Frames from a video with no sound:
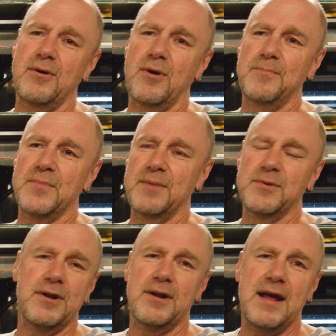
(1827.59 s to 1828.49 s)

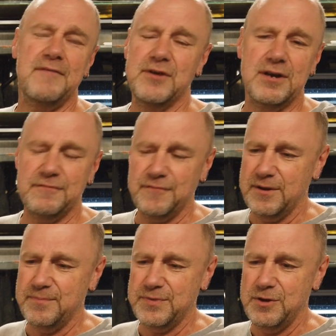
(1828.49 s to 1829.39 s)
I'm not an advocate
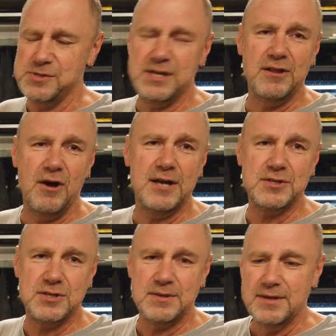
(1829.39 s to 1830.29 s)
for using
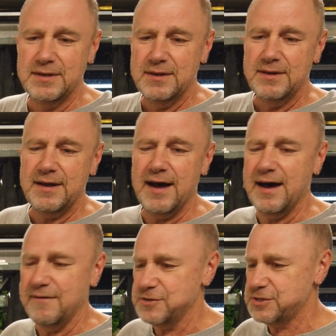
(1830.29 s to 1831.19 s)
light to
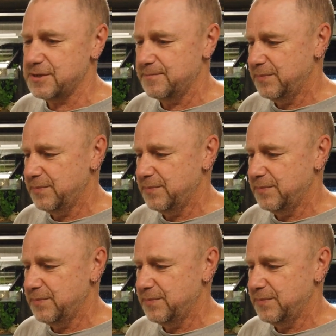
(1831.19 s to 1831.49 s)
harvest.